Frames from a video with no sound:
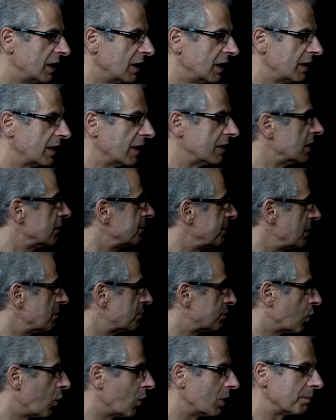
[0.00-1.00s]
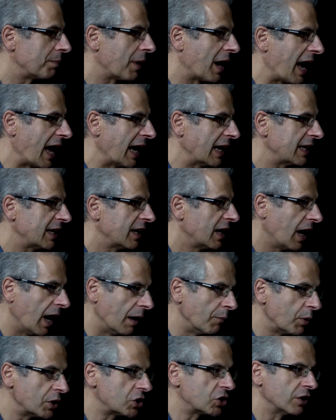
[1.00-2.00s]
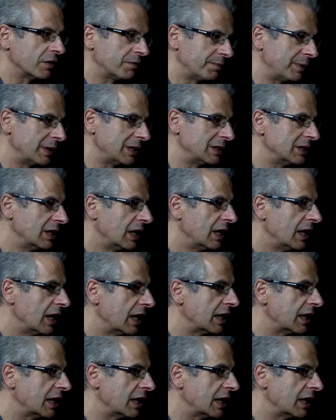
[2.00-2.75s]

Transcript: that have been brought back and which have been